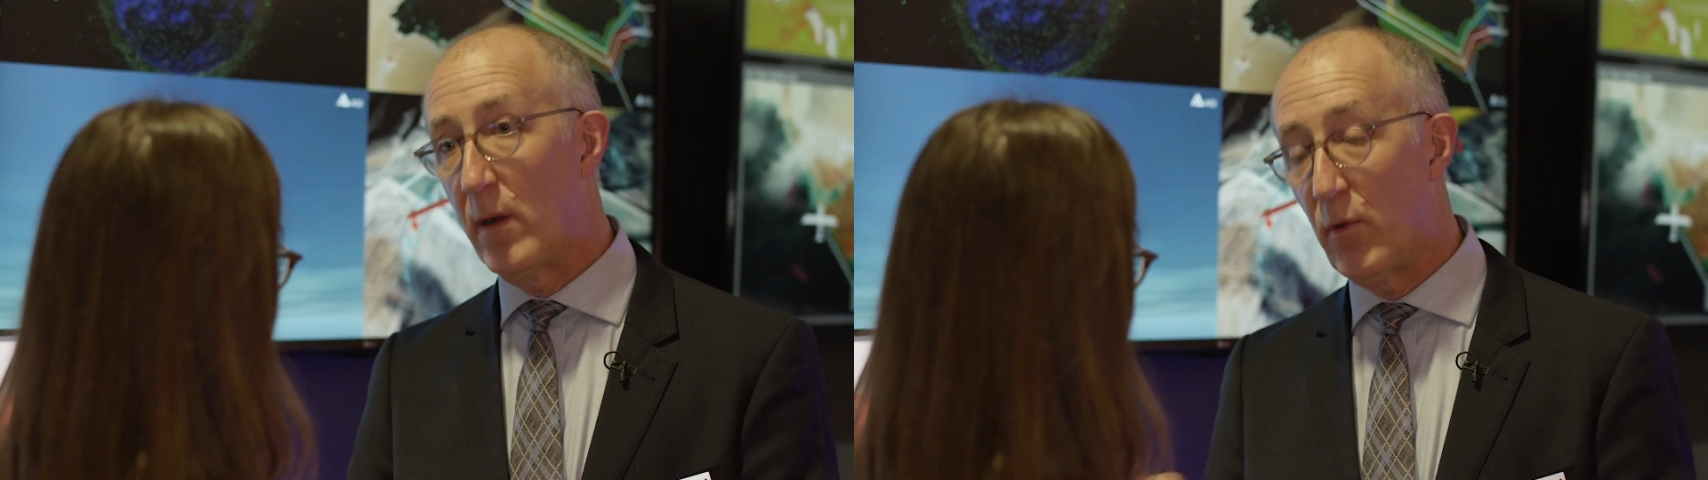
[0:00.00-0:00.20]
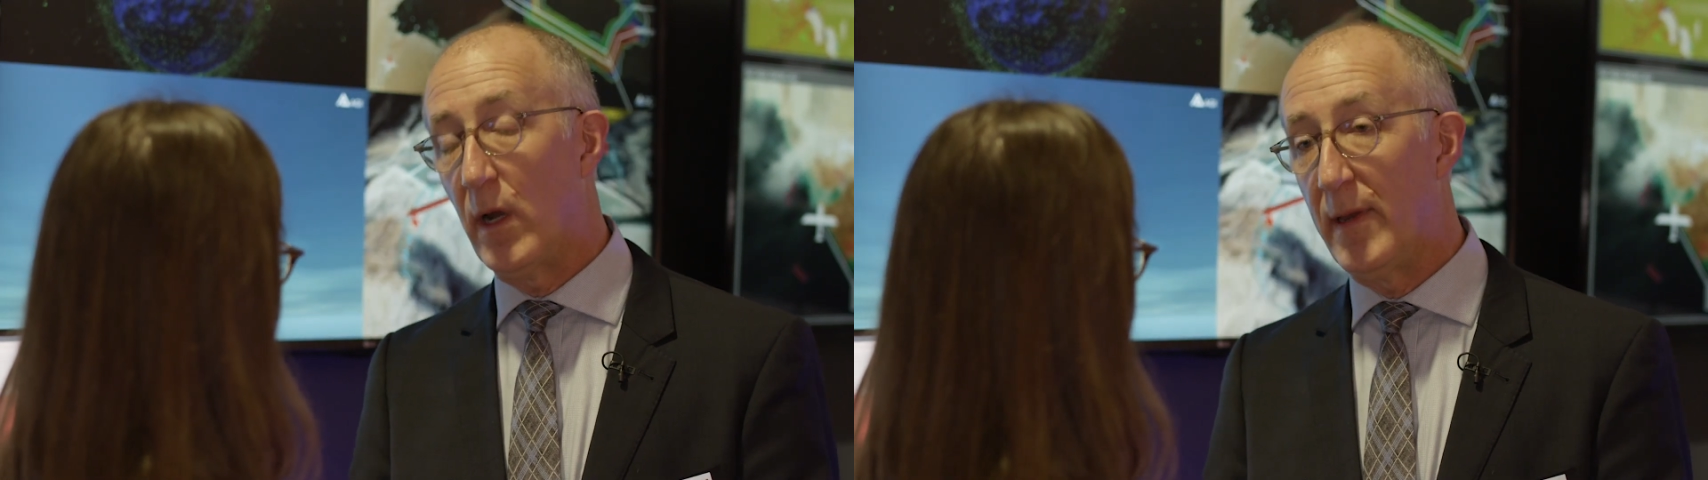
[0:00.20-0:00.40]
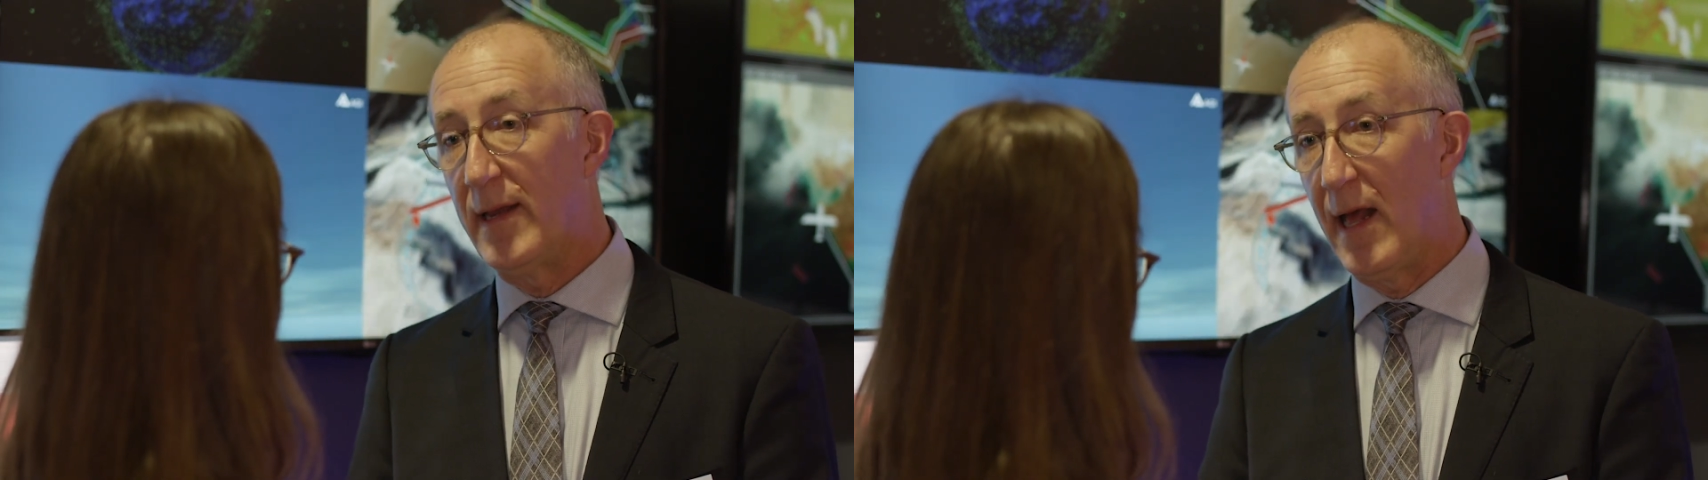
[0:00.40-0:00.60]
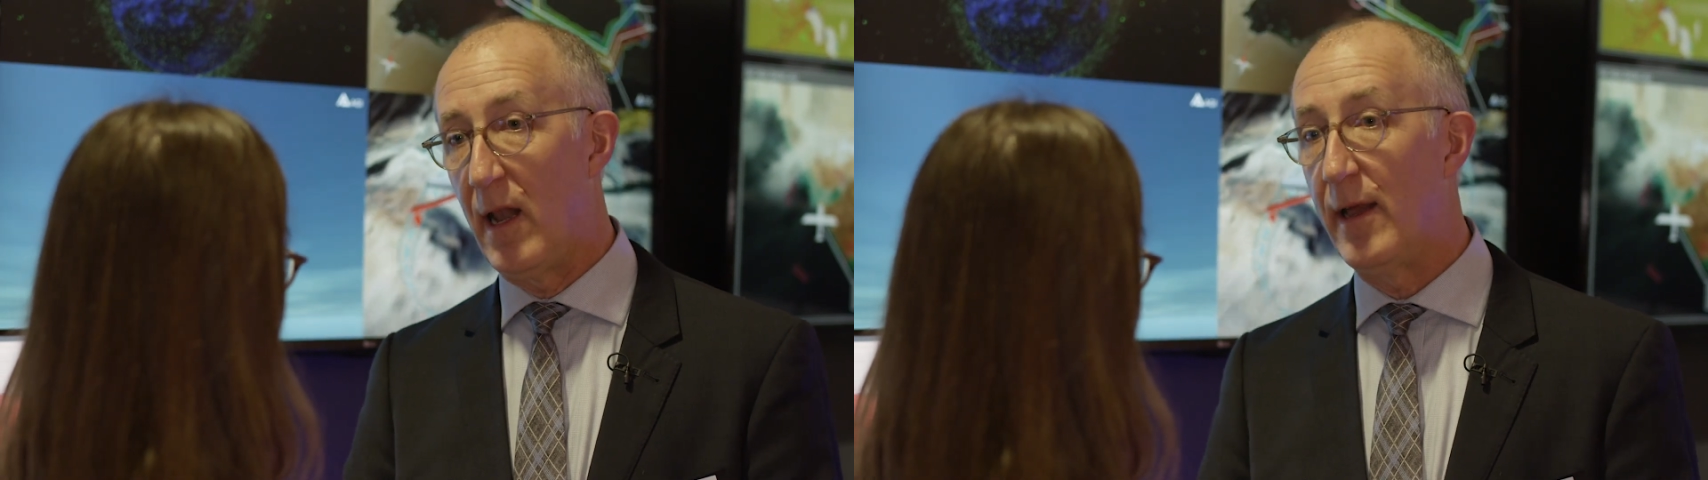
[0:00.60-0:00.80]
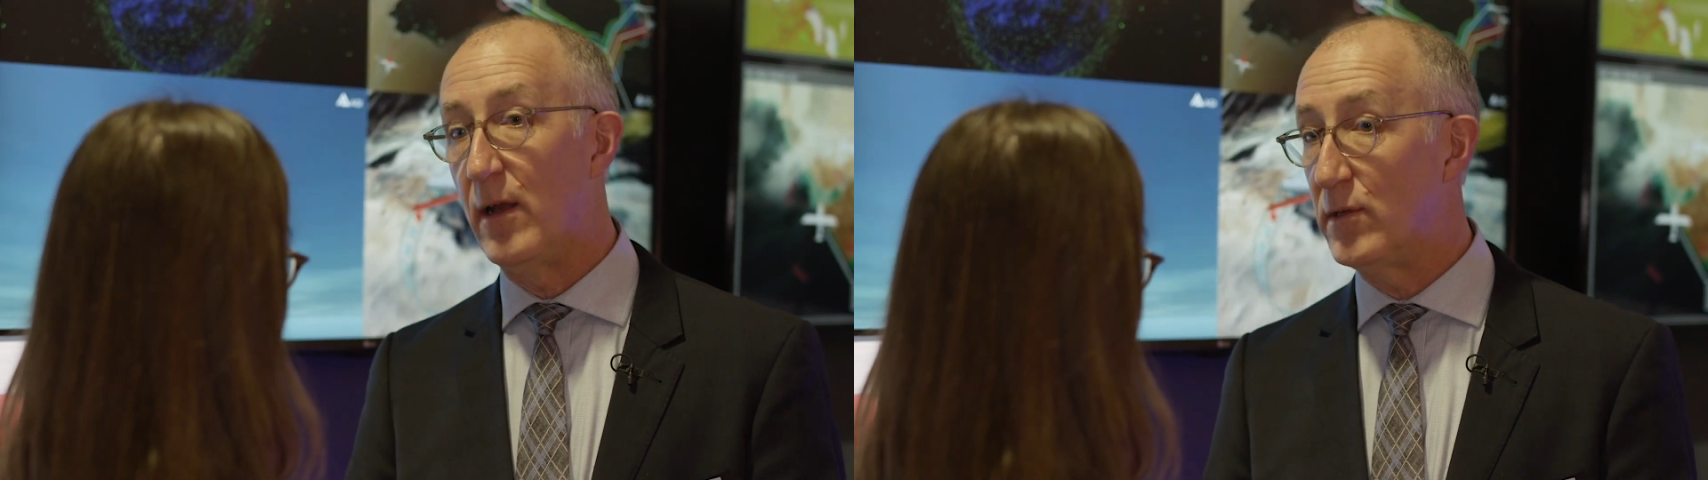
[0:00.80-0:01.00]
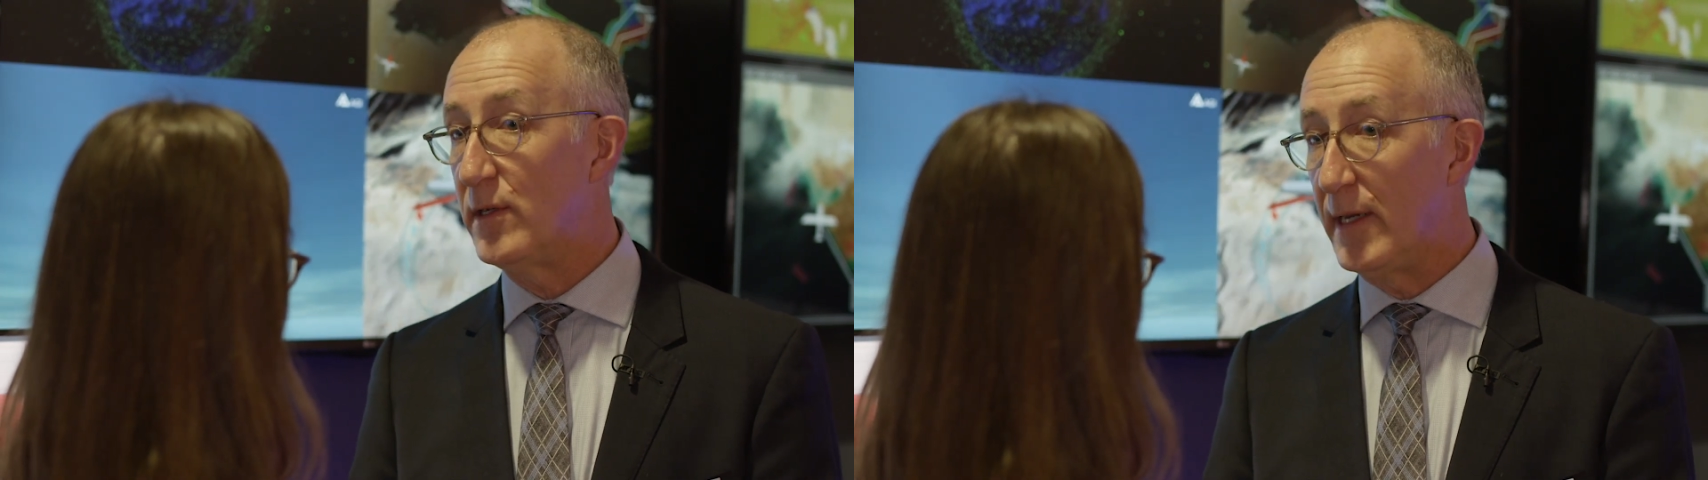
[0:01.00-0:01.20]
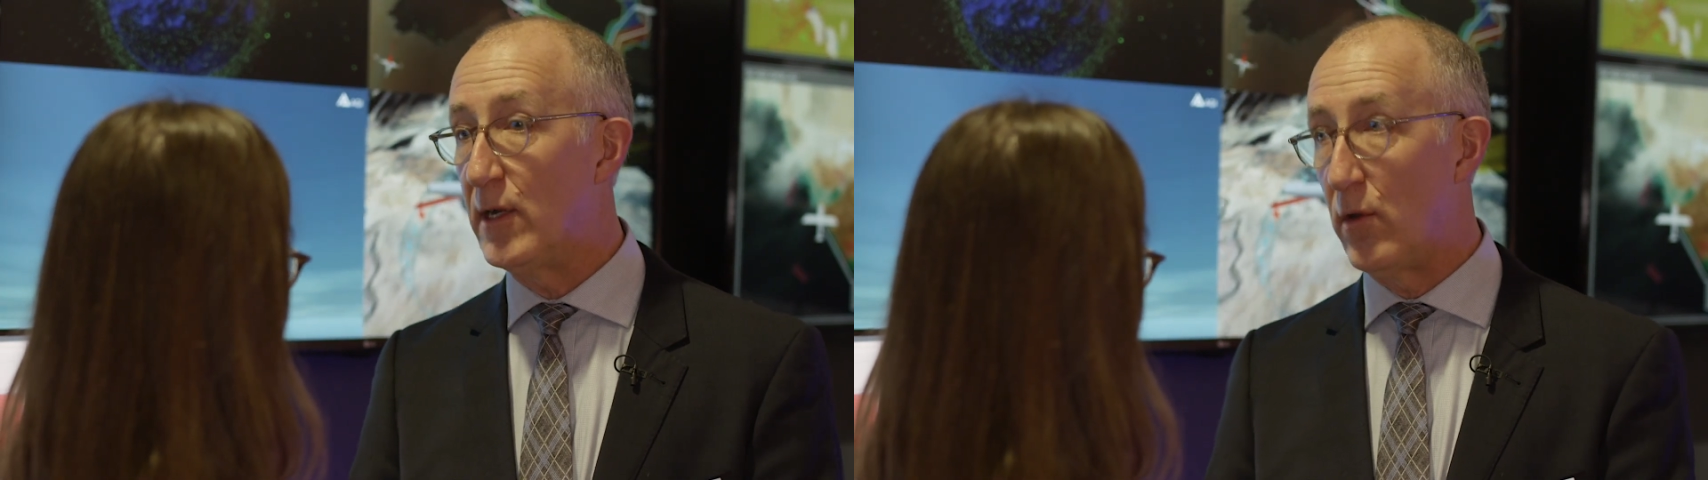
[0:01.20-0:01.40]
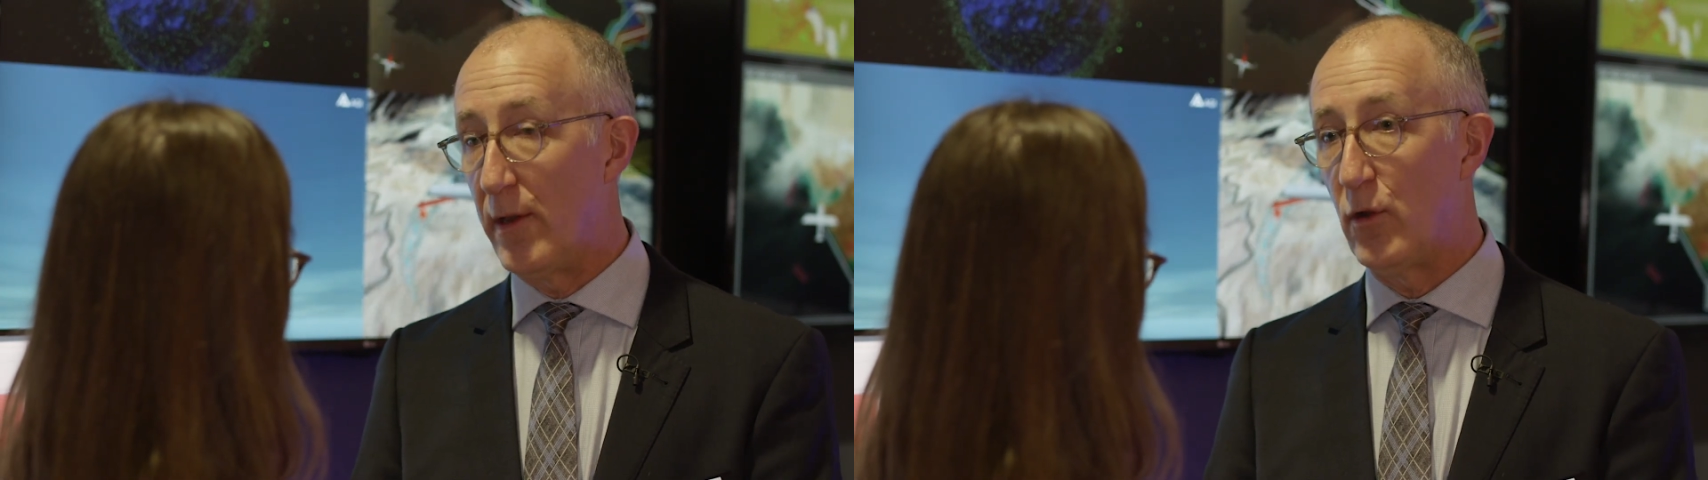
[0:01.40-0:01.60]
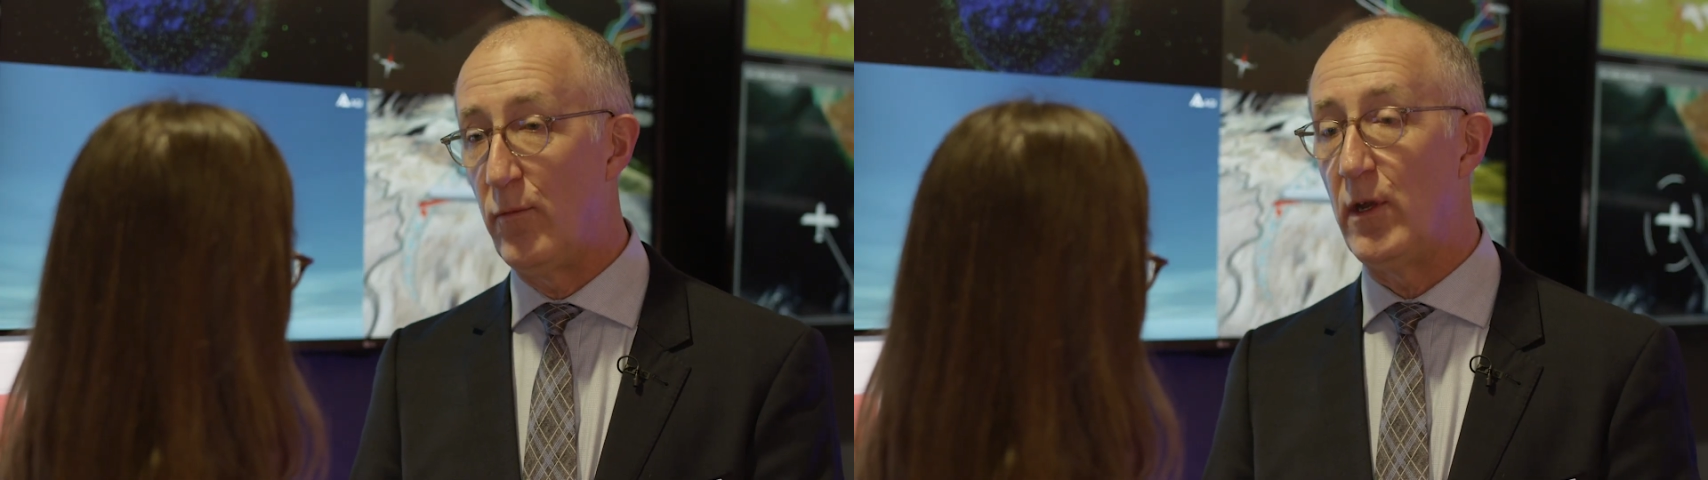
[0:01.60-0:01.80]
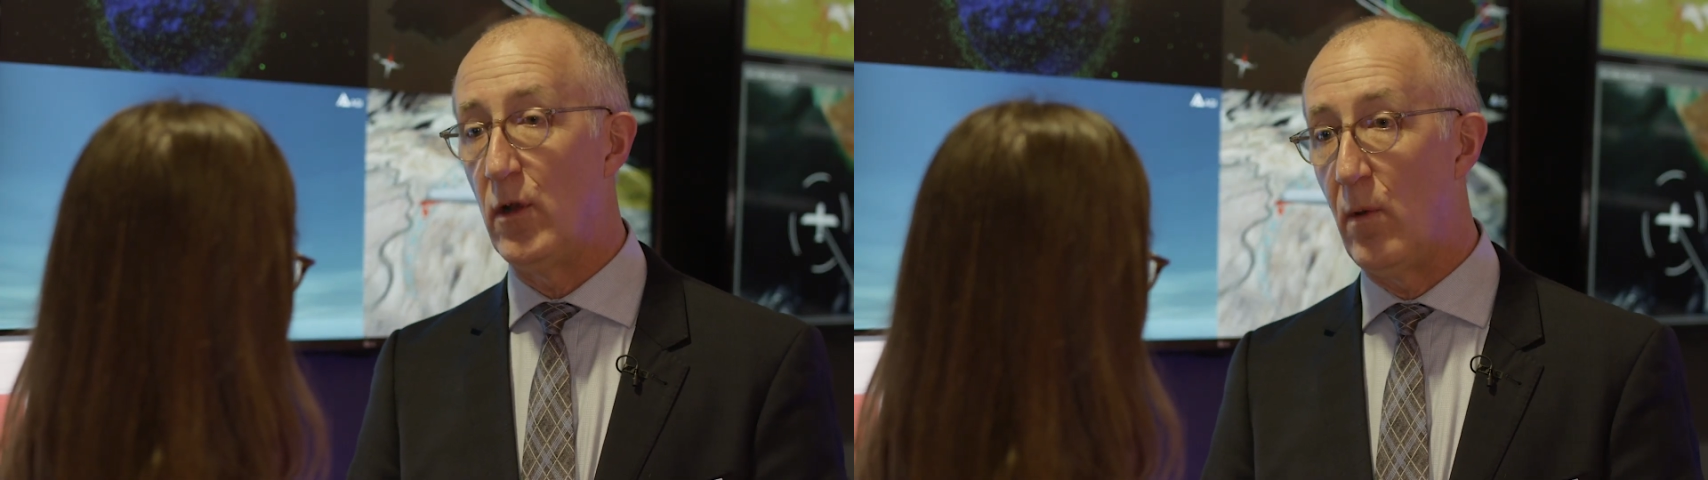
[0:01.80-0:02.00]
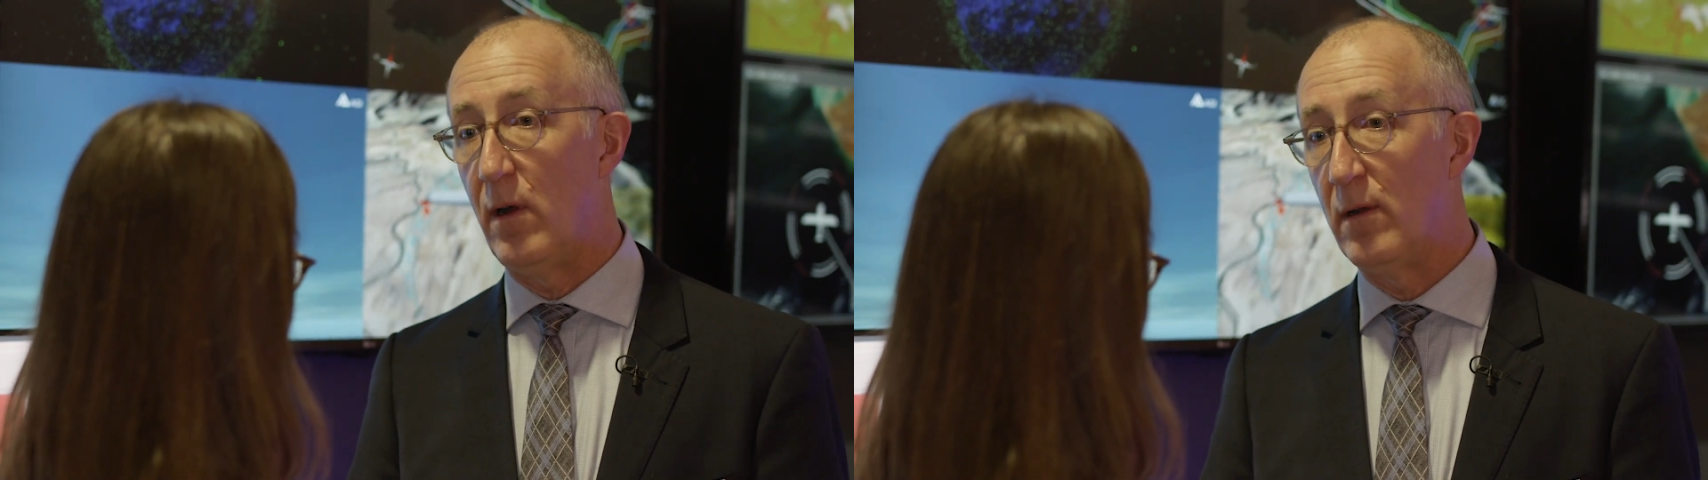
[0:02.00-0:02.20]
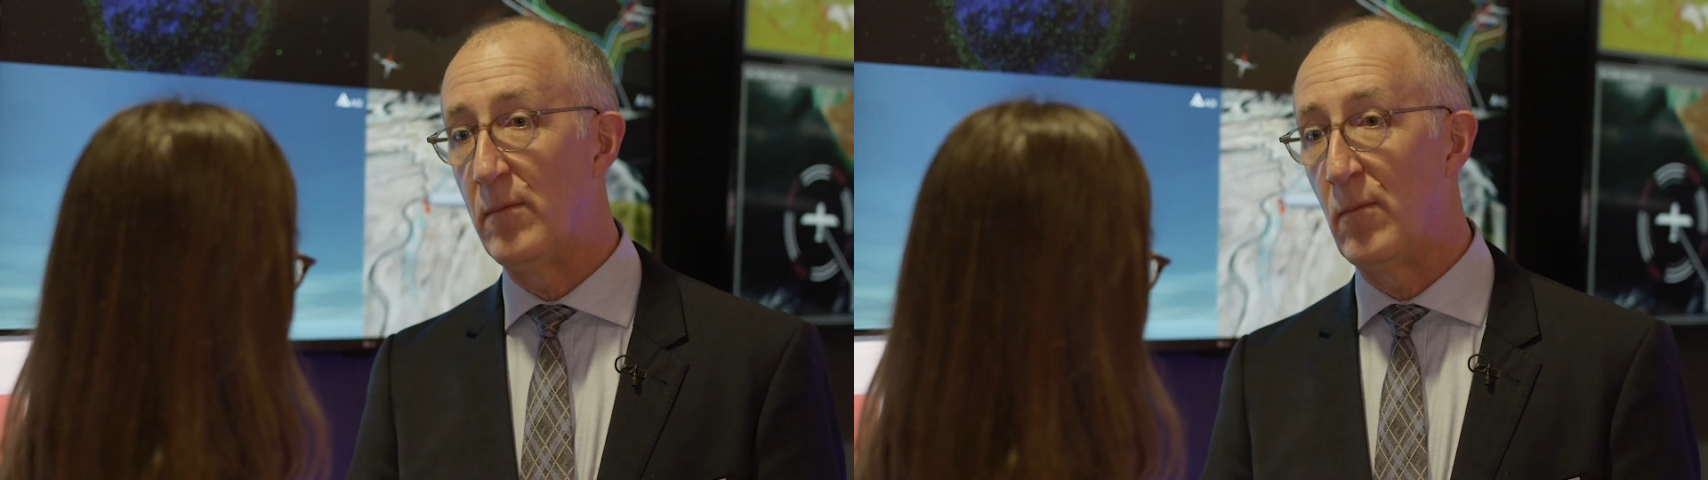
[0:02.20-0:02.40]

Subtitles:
and bring them into Galileo to decode on your video wall.